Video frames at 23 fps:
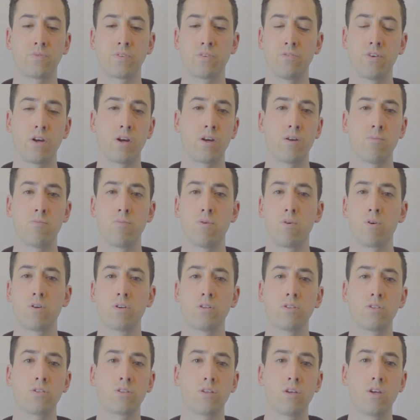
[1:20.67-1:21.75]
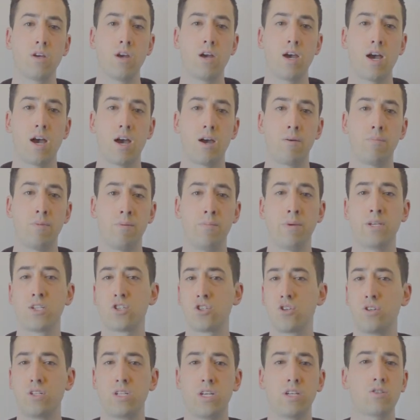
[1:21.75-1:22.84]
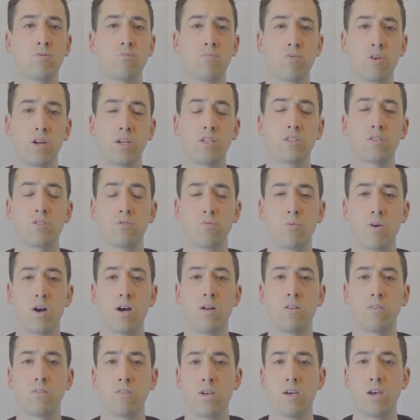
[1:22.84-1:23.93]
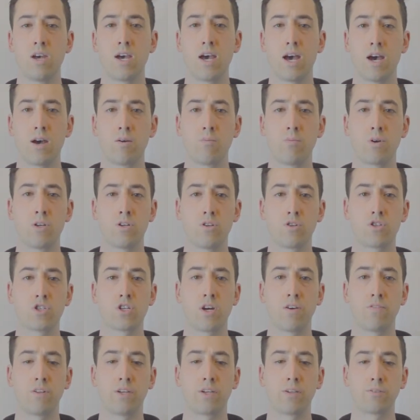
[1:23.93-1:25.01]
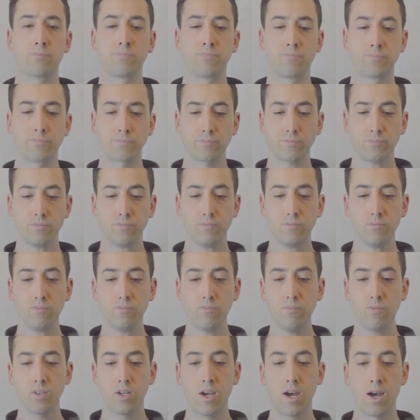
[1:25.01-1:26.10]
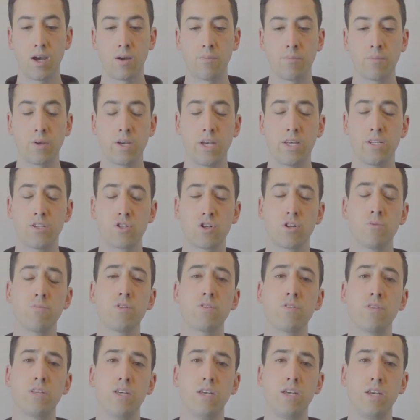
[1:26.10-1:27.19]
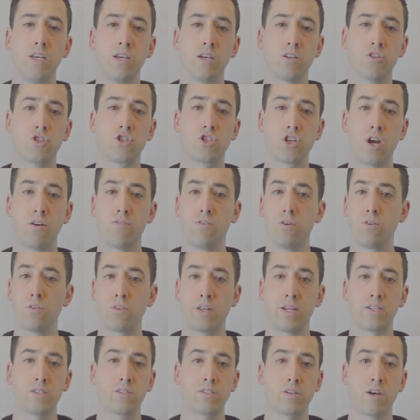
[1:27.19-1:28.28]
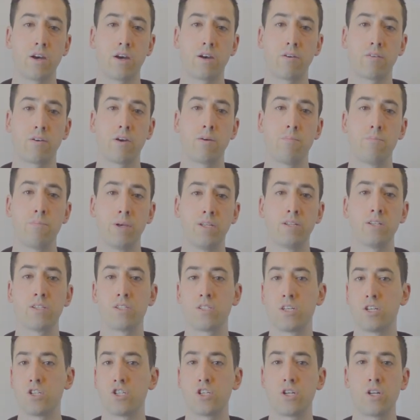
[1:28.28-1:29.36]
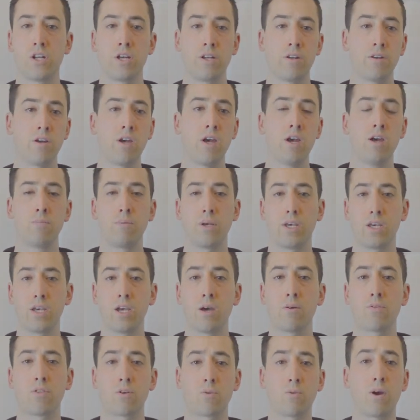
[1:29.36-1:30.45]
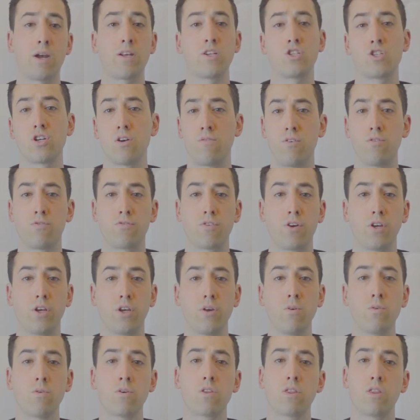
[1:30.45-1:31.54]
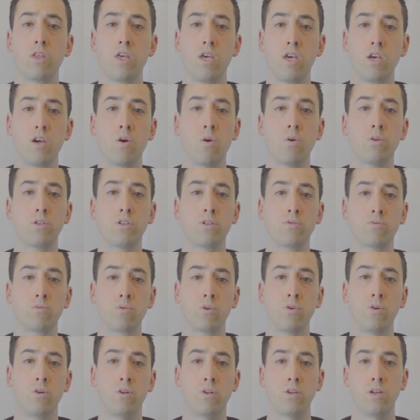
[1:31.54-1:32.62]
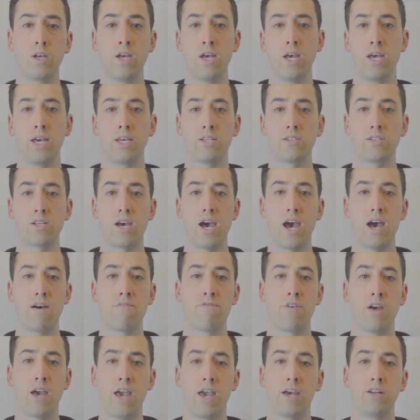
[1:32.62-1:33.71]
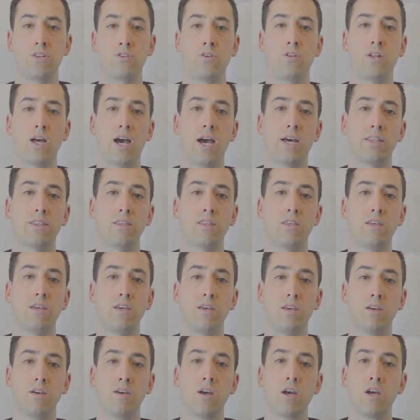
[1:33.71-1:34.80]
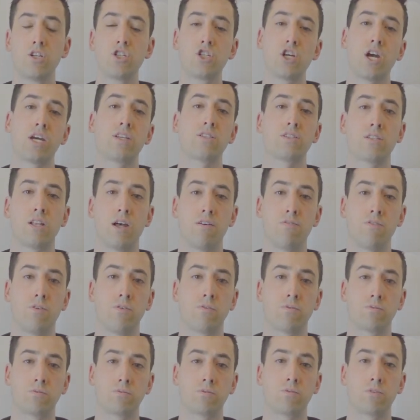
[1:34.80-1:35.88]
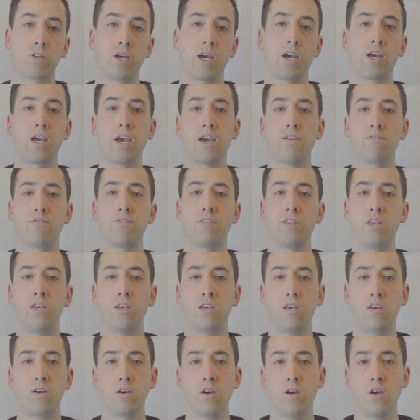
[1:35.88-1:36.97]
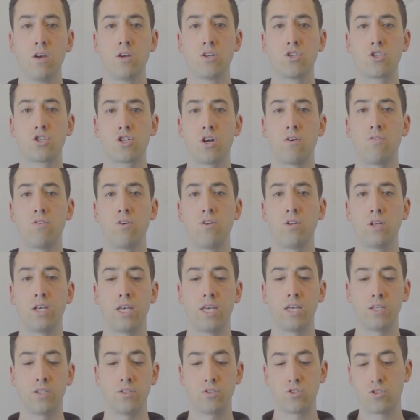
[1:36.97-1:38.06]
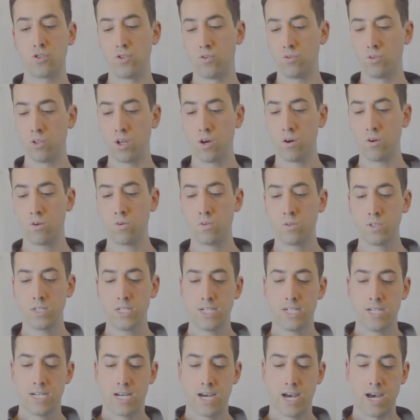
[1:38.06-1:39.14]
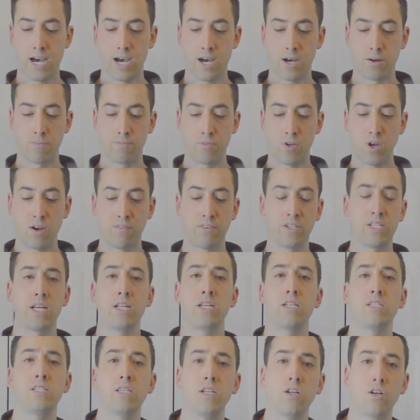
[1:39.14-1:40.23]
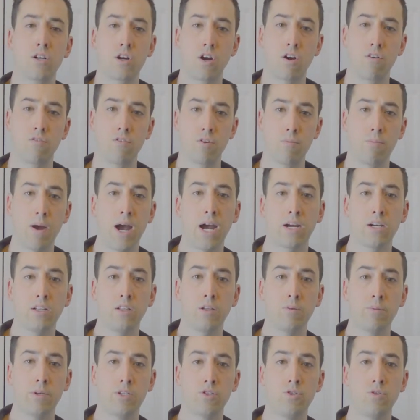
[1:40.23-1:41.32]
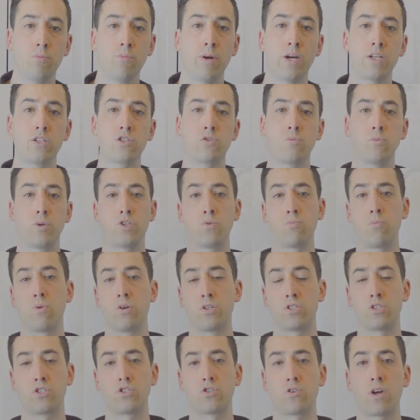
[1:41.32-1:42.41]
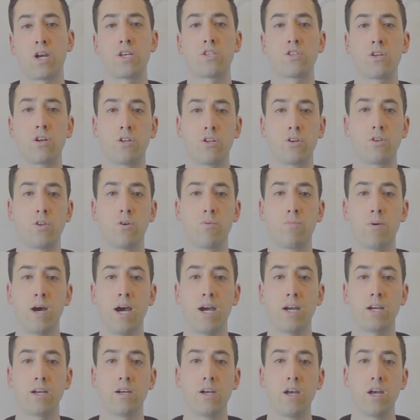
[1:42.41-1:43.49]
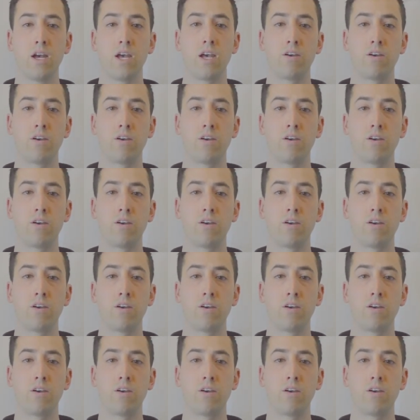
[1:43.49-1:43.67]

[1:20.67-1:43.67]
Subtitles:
Very important. And make sure you take some breaks as well when you're shoveling. In terms of the shovel, that's a big decision in picking out the right shovel for you. The golden rule is to have the handle at the chest level. Okay, if the shovel is too low, you have a tendency to curve your back a little bit too much, which puts stress on your low back.